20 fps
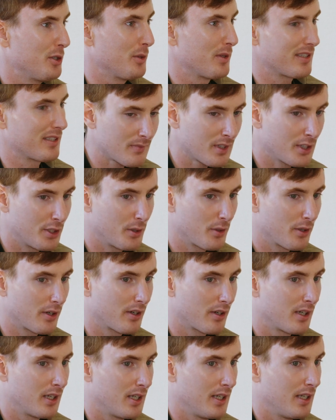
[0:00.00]
It's like
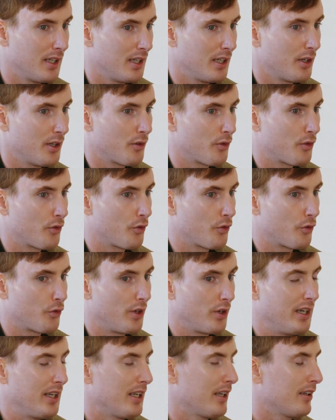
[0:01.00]
you're
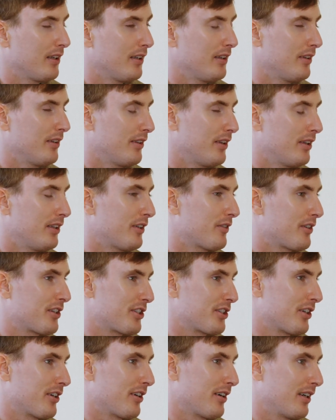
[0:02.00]
reading the
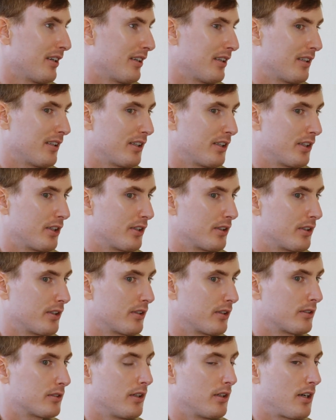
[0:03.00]
literature and
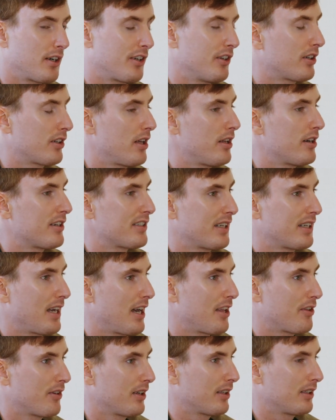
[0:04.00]
talking to colleagues and
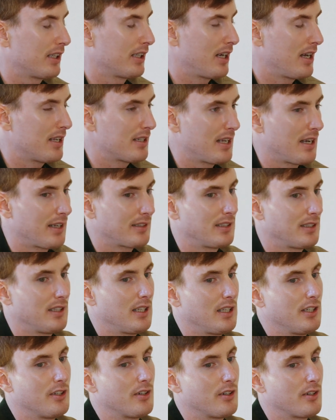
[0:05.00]
gathering like context, and
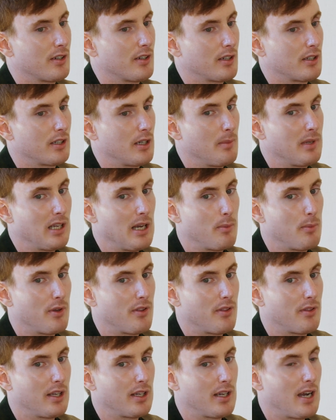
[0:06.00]
then you're coming up with
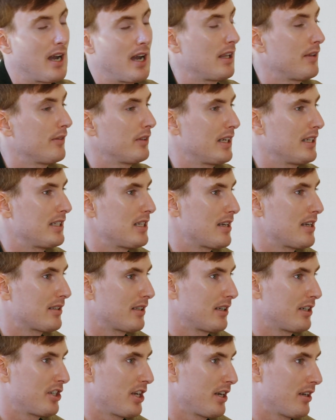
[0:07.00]
like high level ideas
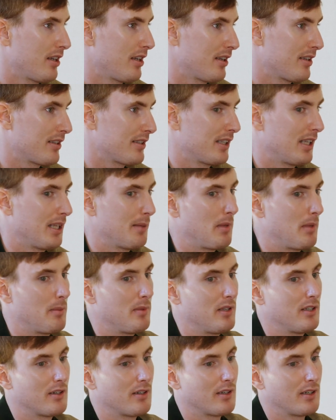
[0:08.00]
and agendas, and then maybe
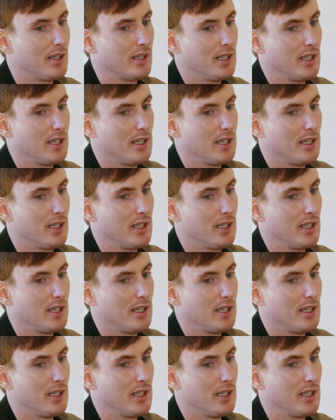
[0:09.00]
you're